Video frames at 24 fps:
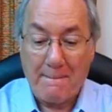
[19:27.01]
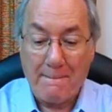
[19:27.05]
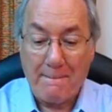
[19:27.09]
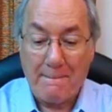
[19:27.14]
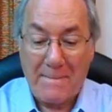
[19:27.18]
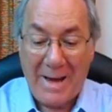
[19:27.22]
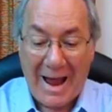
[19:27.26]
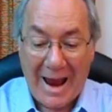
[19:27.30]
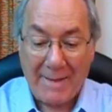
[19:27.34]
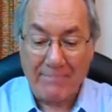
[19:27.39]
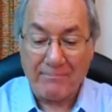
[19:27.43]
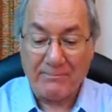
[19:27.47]

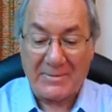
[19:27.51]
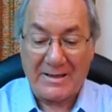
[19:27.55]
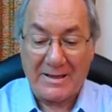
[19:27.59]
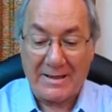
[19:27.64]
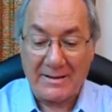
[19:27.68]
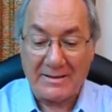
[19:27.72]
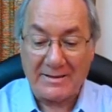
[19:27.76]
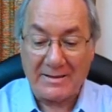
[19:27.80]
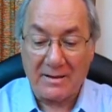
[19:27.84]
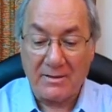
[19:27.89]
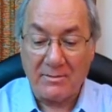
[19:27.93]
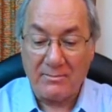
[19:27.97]

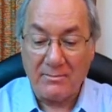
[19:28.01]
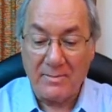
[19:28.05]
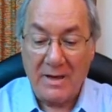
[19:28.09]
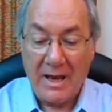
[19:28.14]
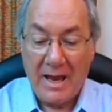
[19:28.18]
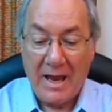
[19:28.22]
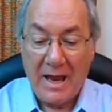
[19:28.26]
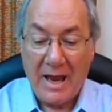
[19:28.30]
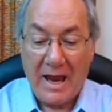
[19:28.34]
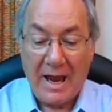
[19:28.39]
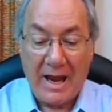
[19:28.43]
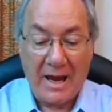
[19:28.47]
baptism
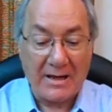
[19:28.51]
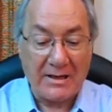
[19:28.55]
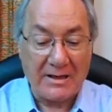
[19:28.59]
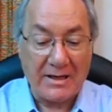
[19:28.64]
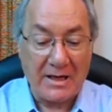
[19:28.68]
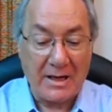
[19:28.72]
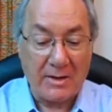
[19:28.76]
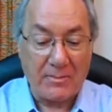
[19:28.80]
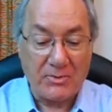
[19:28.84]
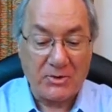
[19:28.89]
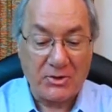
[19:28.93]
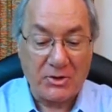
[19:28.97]
and
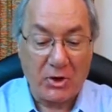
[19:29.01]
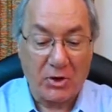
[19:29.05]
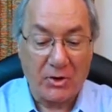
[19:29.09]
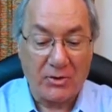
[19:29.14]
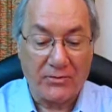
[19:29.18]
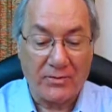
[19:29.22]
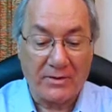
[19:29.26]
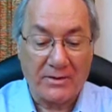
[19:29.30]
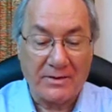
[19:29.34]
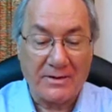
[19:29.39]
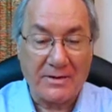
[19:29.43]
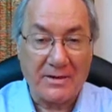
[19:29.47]
the
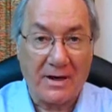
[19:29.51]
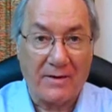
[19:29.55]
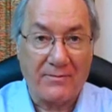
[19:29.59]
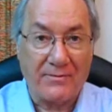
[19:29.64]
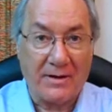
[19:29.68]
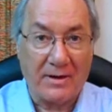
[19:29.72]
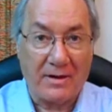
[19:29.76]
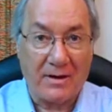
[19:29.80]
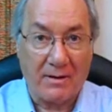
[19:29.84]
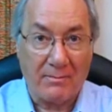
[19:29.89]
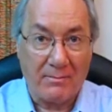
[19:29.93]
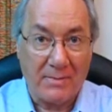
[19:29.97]
observance of the
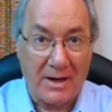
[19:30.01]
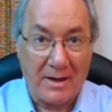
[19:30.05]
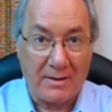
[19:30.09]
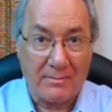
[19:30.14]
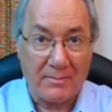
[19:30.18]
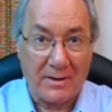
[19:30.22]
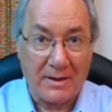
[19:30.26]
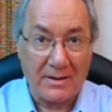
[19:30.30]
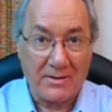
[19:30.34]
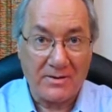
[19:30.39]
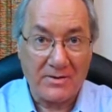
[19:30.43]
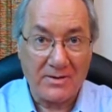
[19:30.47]

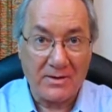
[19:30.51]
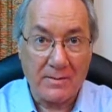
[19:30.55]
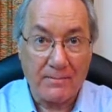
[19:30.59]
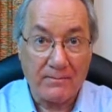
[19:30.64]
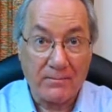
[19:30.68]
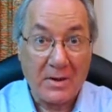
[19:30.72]
commandments.